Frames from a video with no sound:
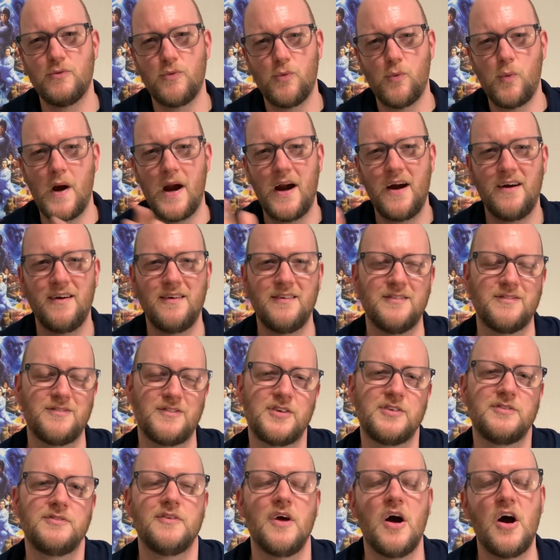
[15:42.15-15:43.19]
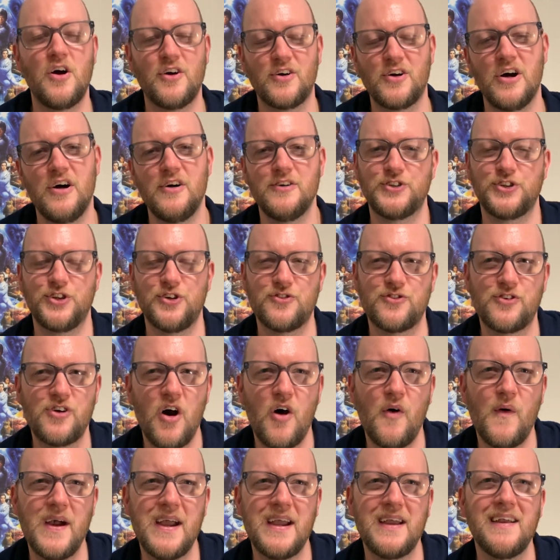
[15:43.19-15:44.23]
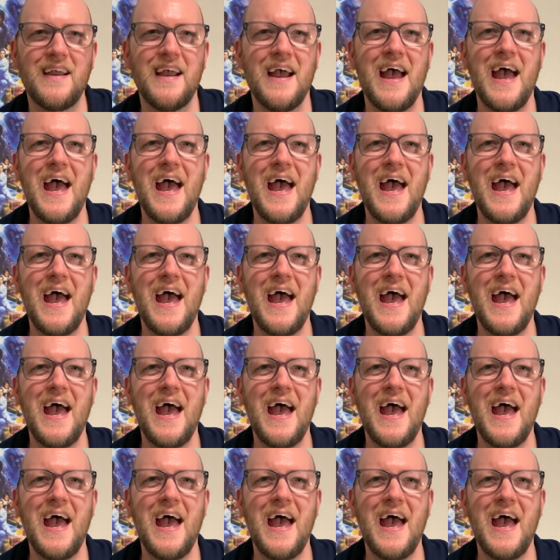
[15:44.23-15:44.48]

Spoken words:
where our culture's going.